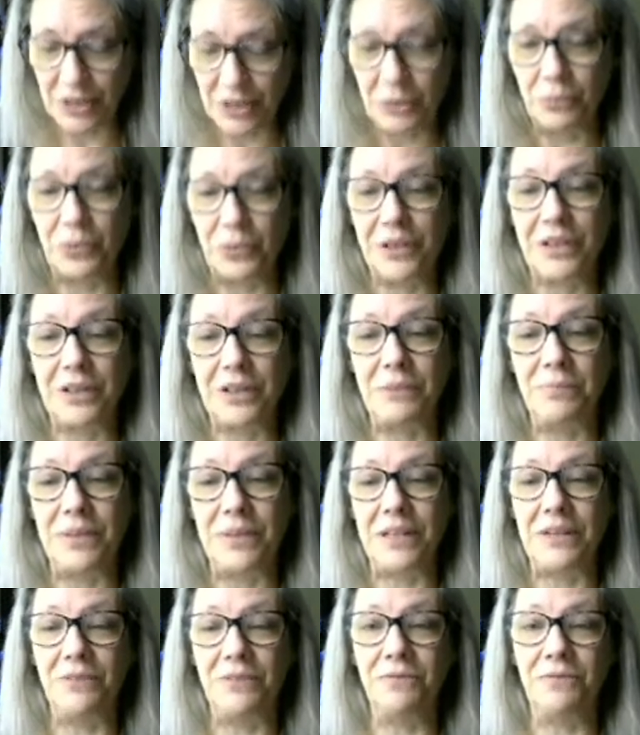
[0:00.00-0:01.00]
we're going to
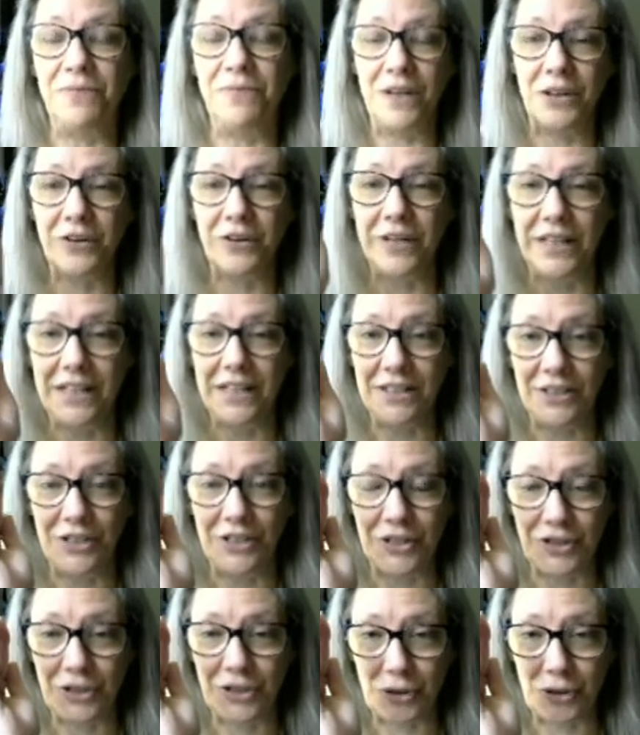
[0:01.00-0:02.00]
be very
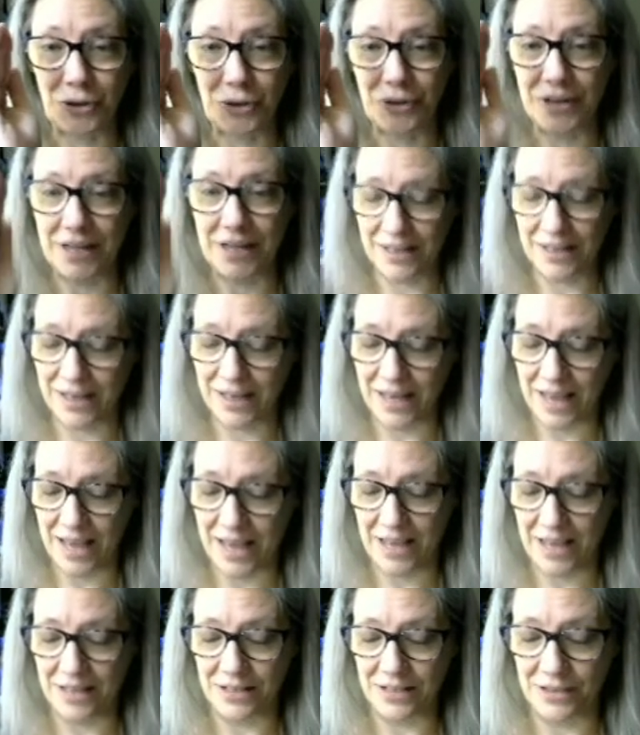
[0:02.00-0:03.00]
discerning
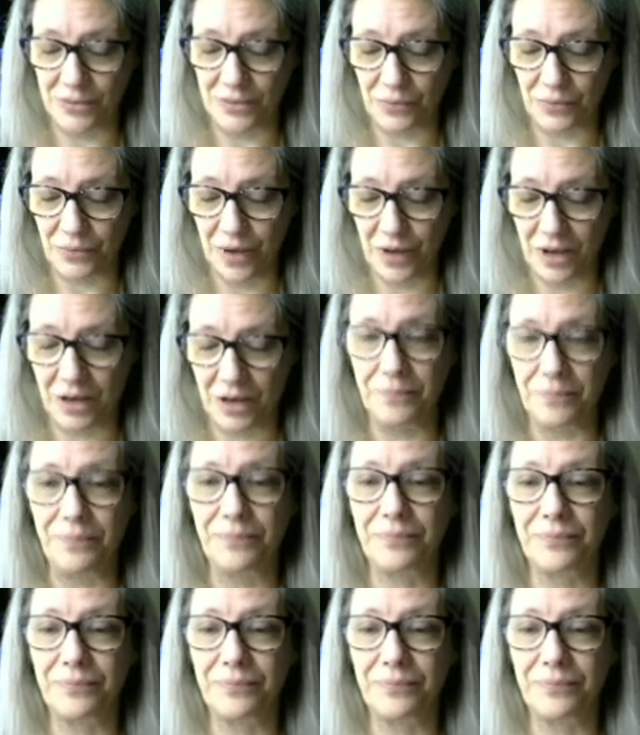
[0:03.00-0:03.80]
and um,